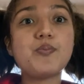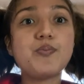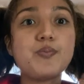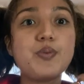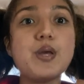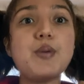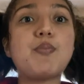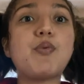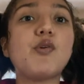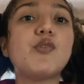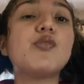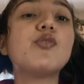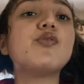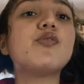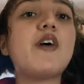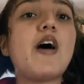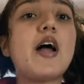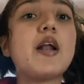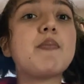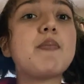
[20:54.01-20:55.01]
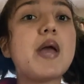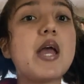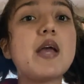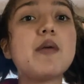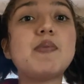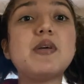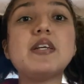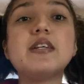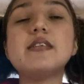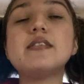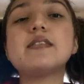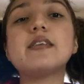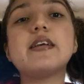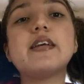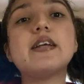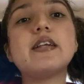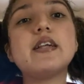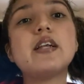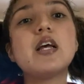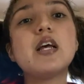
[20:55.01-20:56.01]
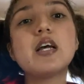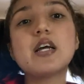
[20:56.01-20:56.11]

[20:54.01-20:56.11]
people who've had babies, and